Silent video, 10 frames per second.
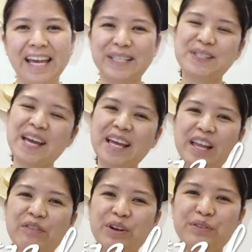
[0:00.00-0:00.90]
It's day
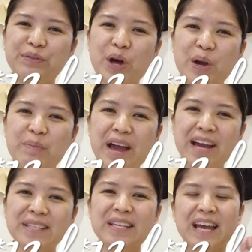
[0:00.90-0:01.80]
11 of
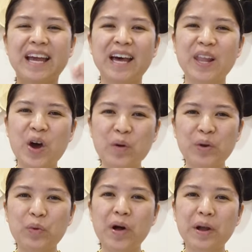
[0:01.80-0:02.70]
Vlogmas. Hello
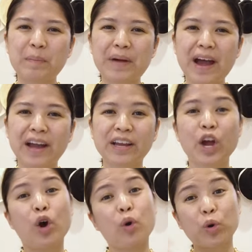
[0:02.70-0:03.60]
and welcome back,
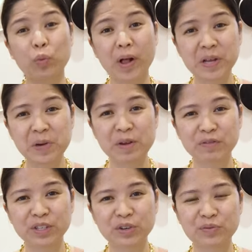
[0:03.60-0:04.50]
or welcome if
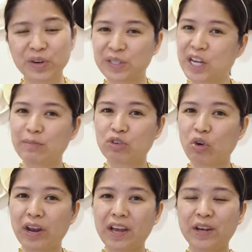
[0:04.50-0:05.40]
it's your first time
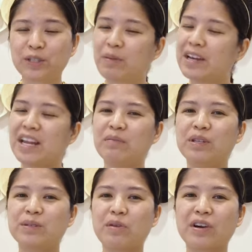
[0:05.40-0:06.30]
joining us. My name
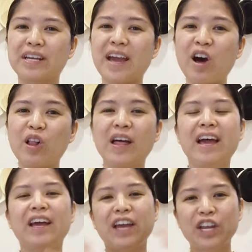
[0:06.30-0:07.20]
is Marielle
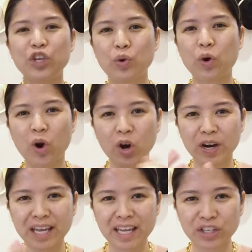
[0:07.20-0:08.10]
and you
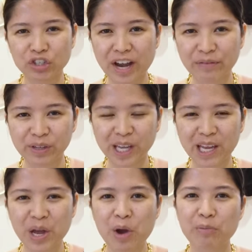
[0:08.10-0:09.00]
are in
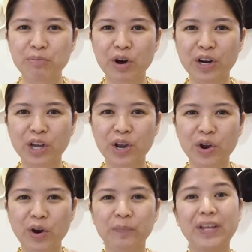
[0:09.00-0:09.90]
Traveling
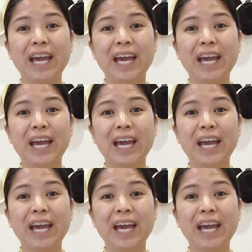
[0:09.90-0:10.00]
Marketer.